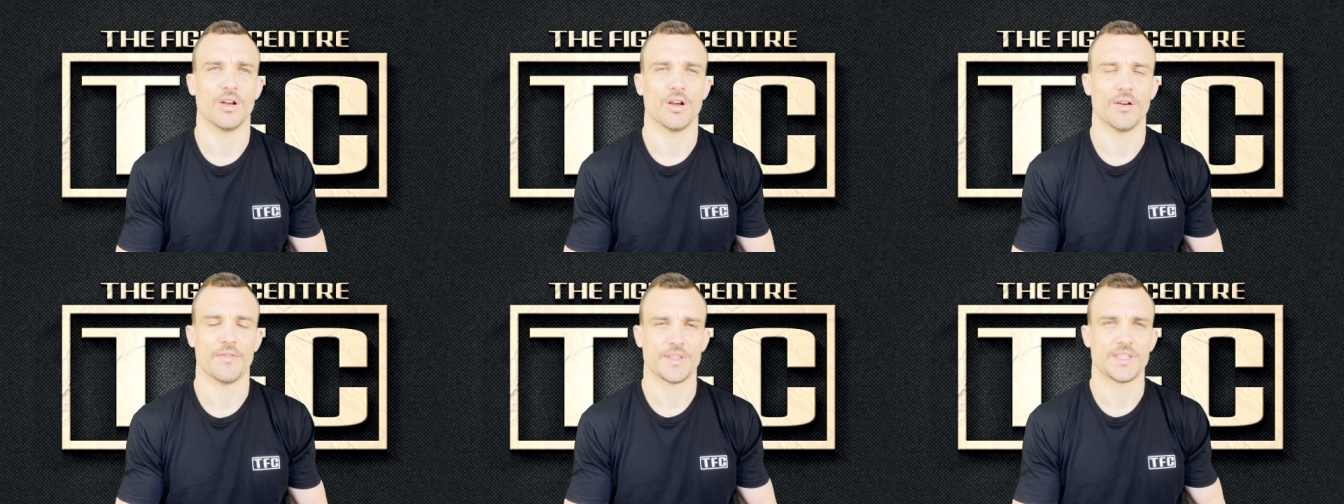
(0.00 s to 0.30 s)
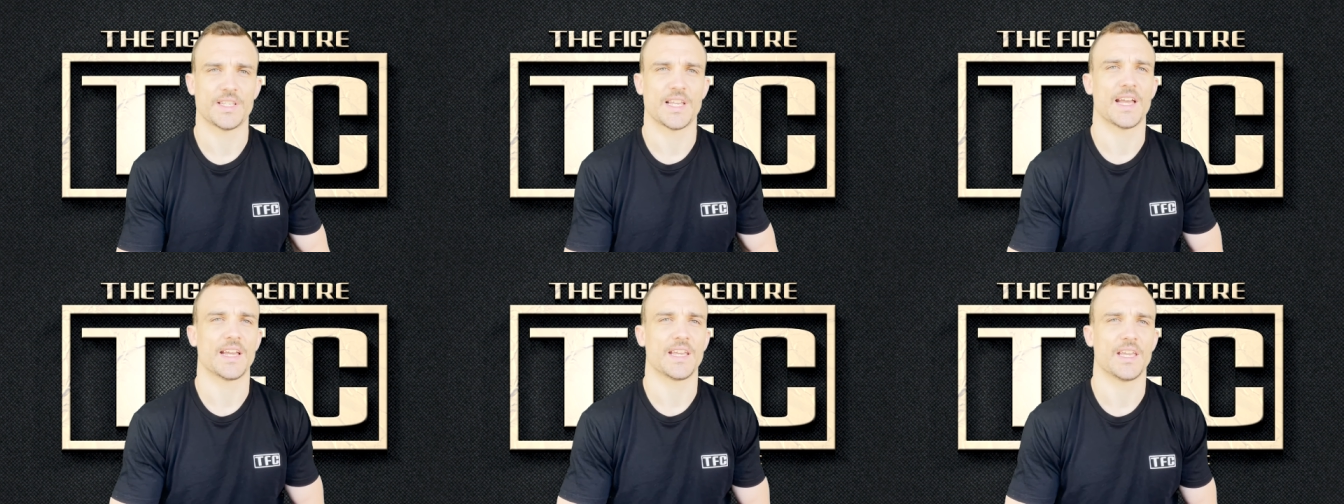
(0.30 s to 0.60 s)
of
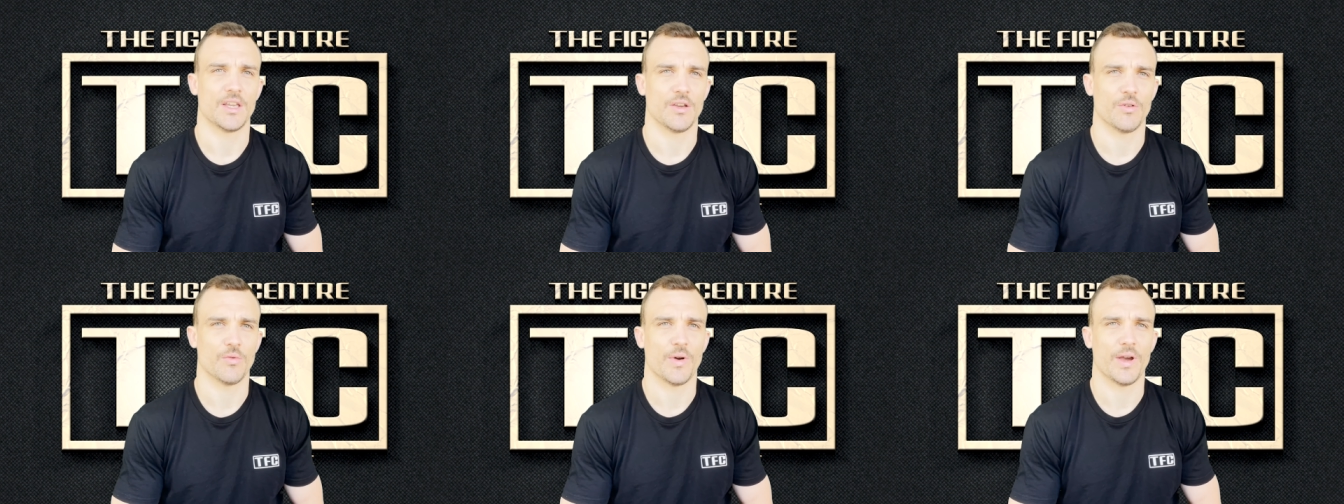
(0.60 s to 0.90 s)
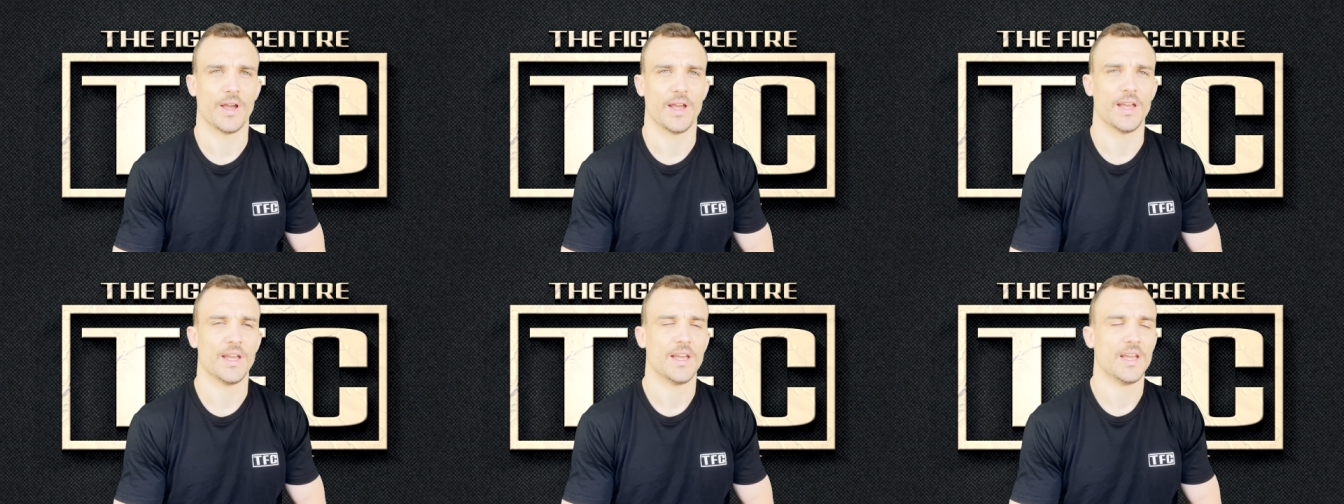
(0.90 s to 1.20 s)
attacking
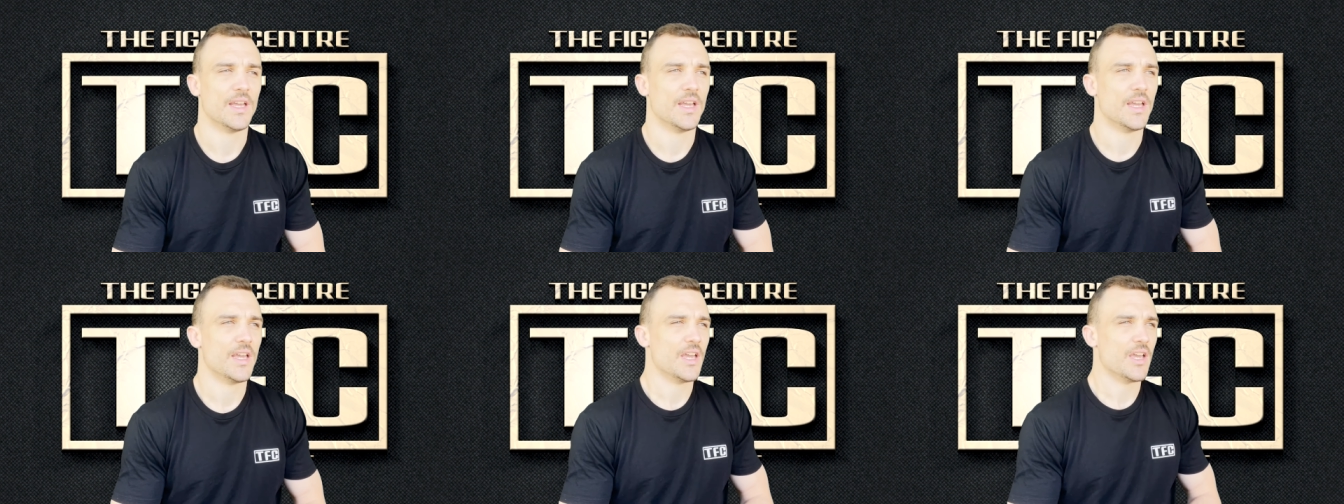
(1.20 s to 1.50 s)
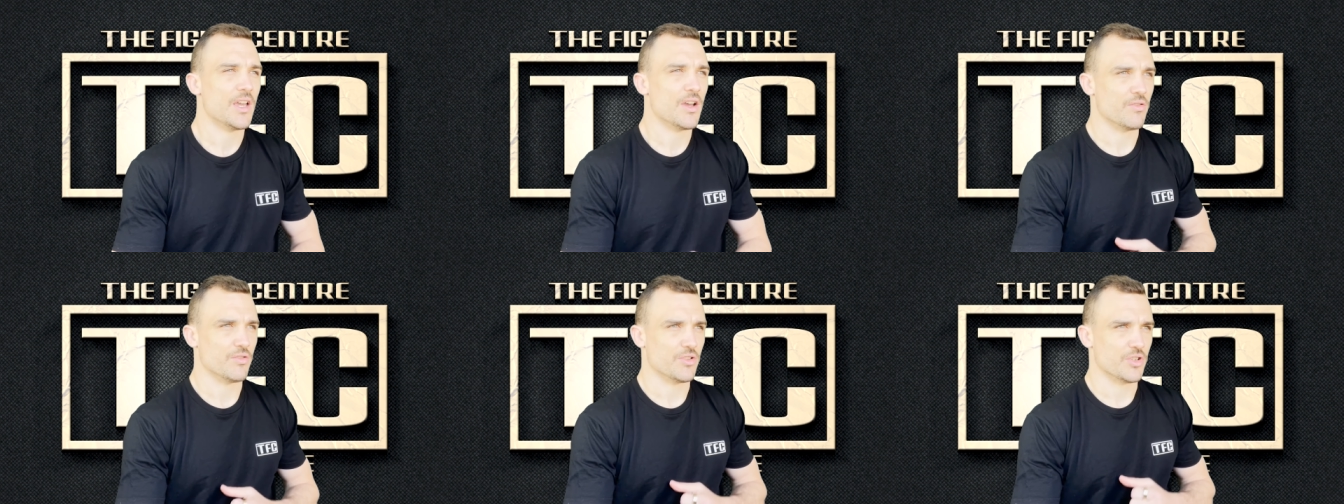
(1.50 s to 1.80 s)
where
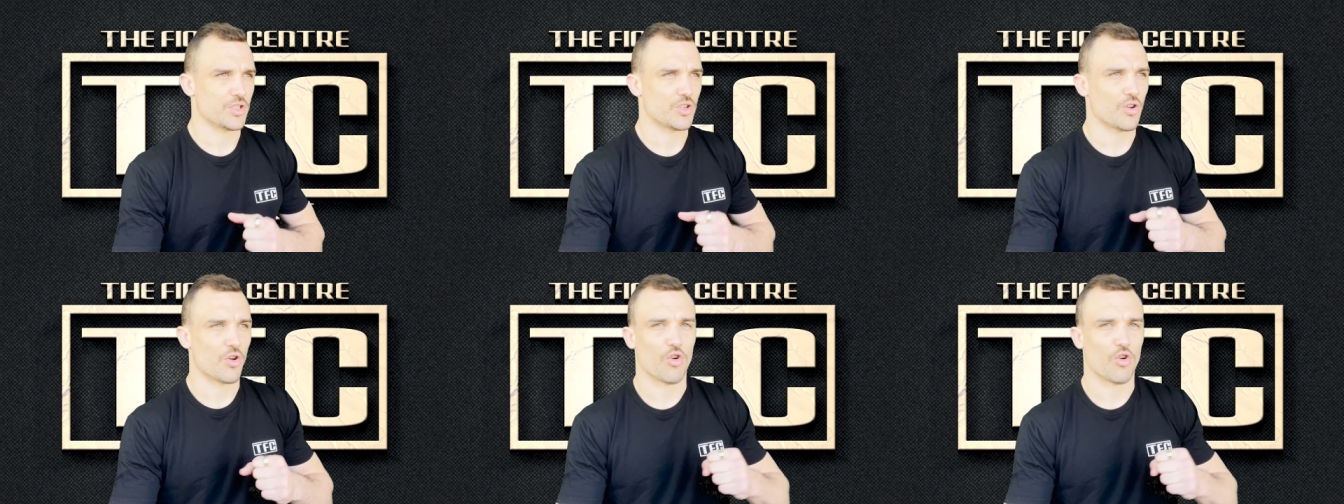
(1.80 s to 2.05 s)
he'll just